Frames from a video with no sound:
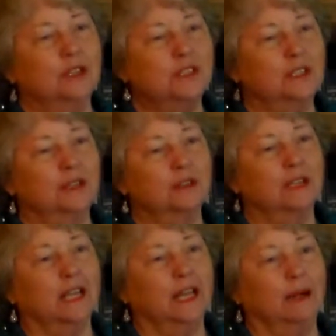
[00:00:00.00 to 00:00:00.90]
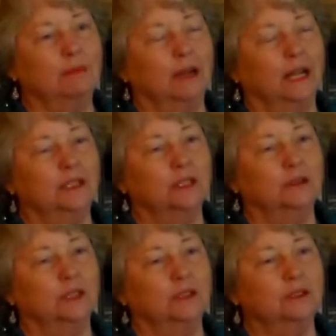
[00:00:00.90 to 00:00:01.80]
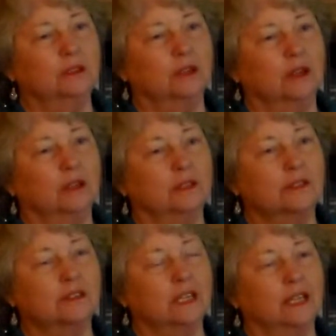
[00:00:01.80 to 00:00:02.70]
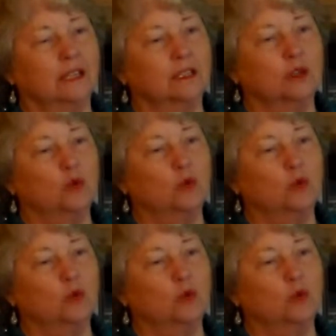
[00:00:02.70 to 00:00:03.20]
here's another gap I don't understand